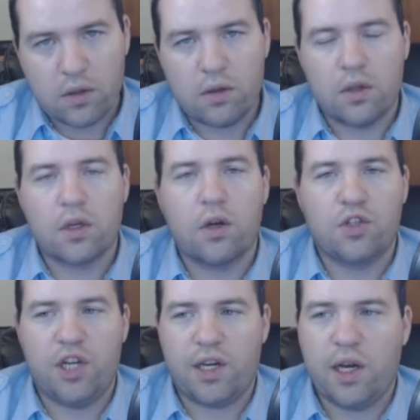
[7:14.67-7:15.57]
Then go
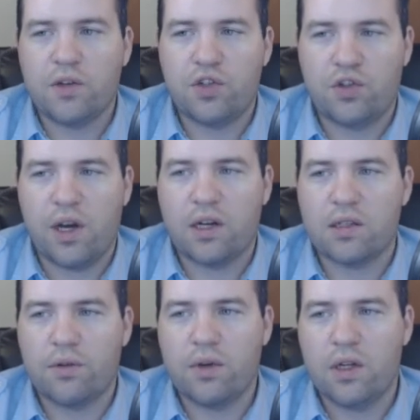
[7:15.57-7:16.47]
check out
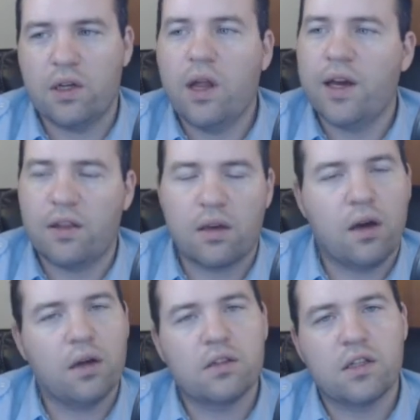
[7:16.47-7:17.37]
Stratus. I really like the
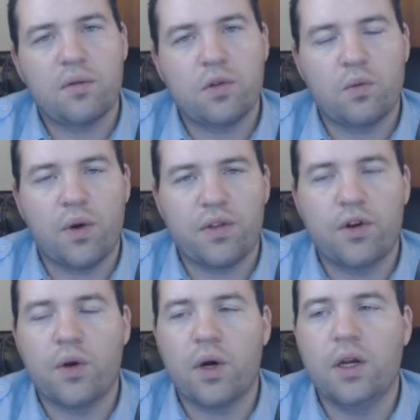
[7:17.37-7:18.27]
concept and what they're
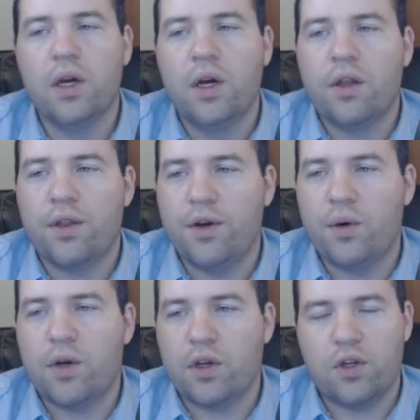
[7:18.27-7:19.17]
doing. They're
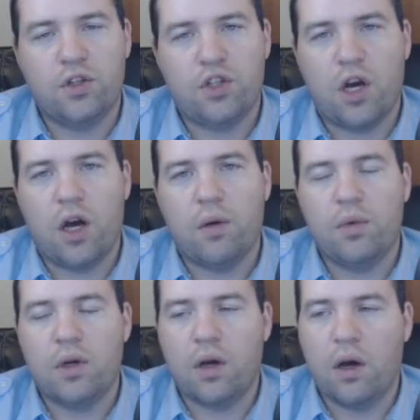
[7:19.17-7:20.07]
doing a good job.
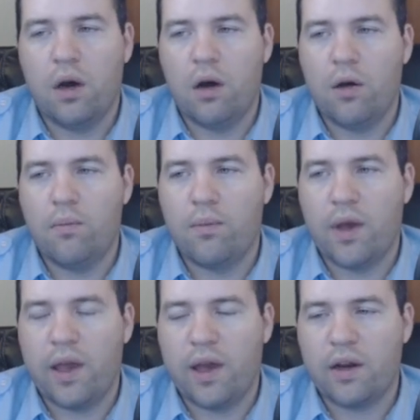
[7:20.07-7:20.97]

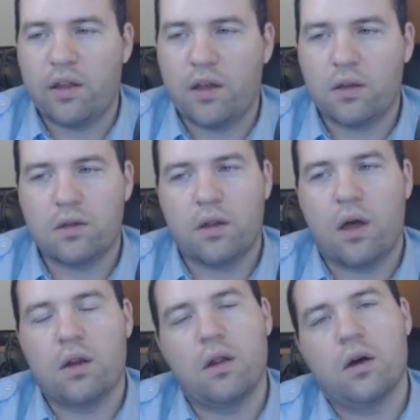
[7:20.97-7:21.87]
And I think there's a
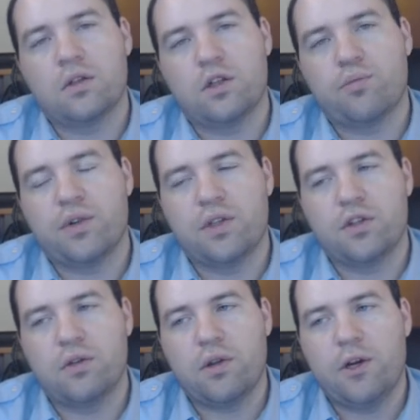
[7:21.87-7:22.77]
lot of long-term
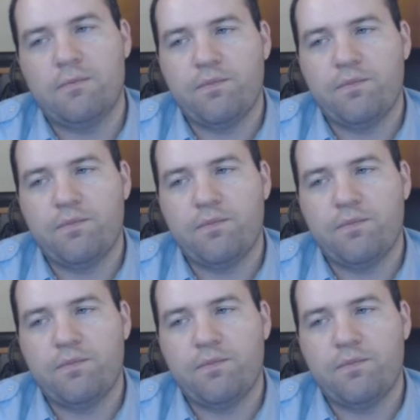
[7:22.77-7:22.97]
potential there.